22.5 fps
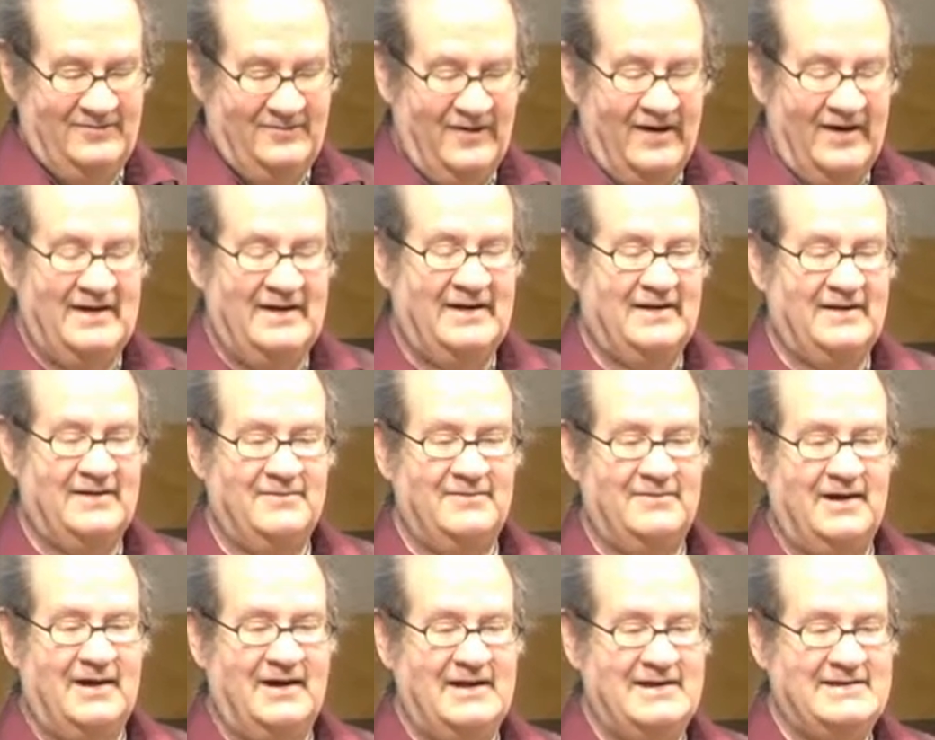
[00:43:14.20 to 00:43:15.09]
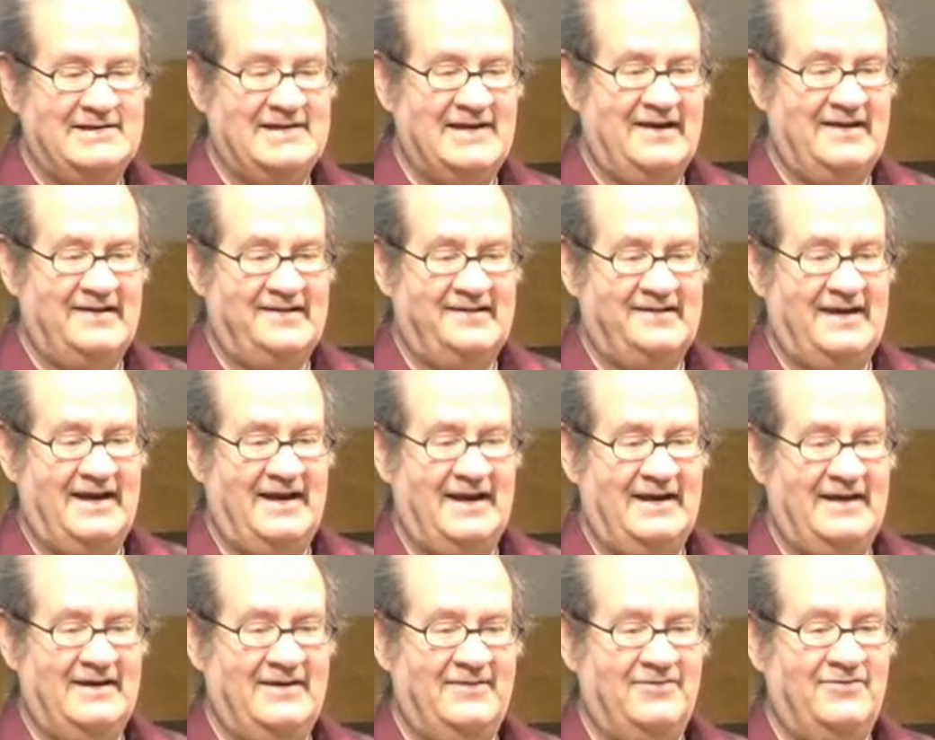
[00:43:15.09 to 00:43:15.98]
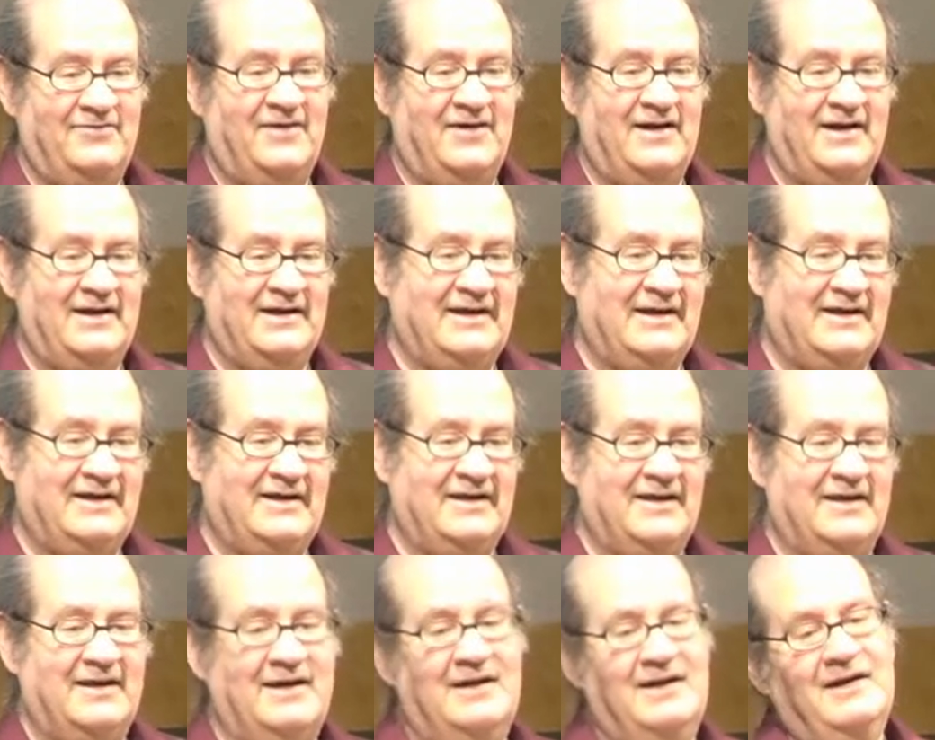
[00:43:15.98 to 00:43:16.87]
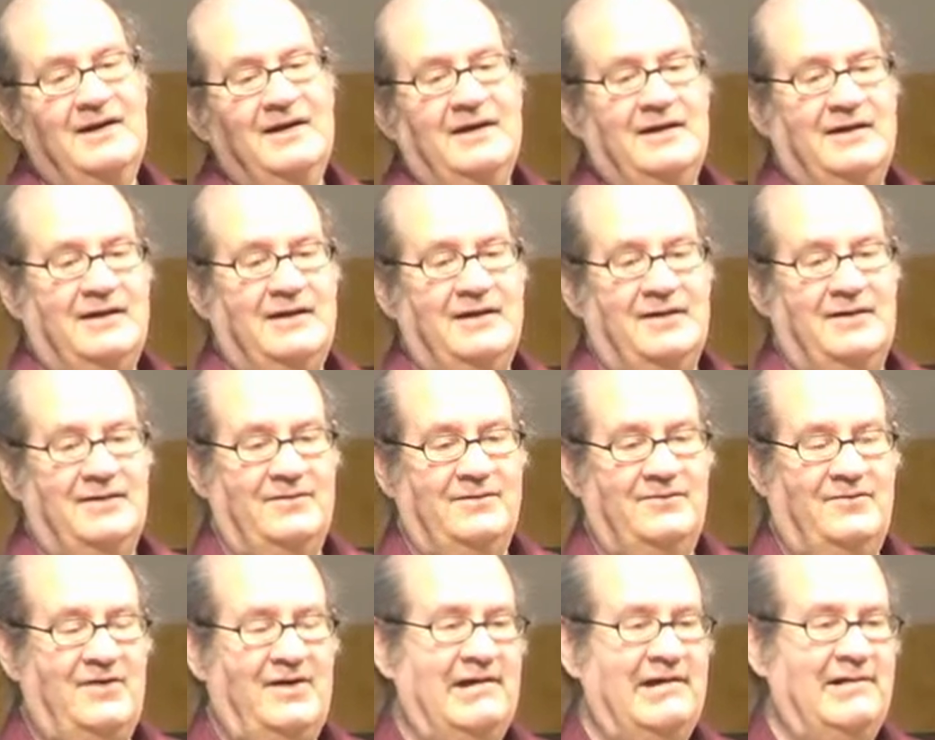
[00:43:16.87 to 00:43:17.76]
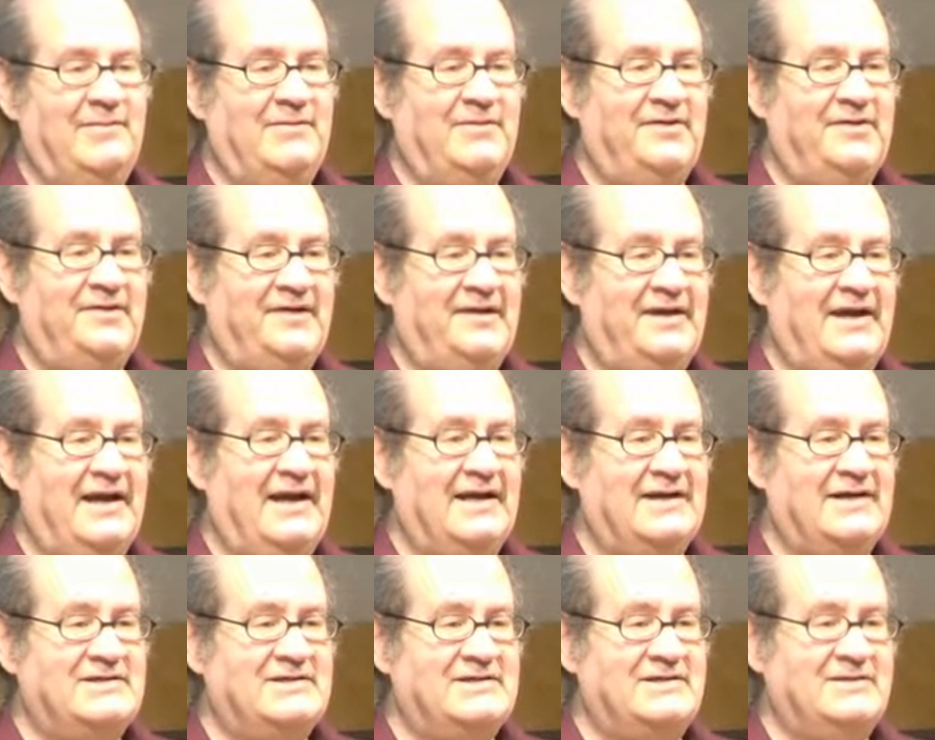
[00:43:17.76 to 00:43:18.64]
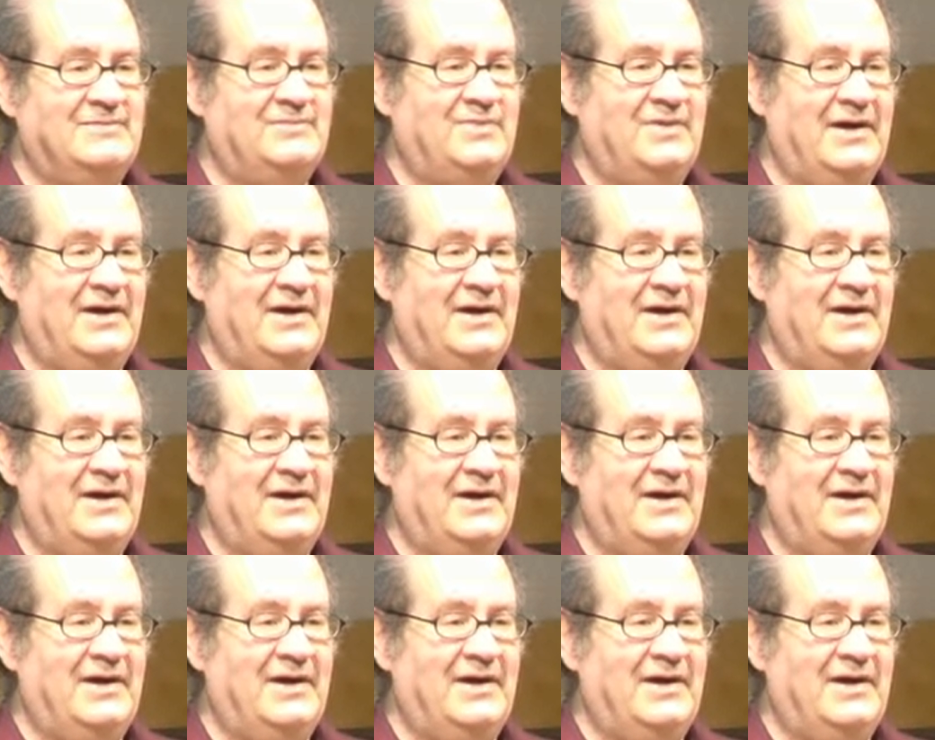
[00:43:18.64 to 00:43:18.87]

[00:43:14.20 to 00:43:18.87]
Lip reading: finding the right test set and finding the variable selection.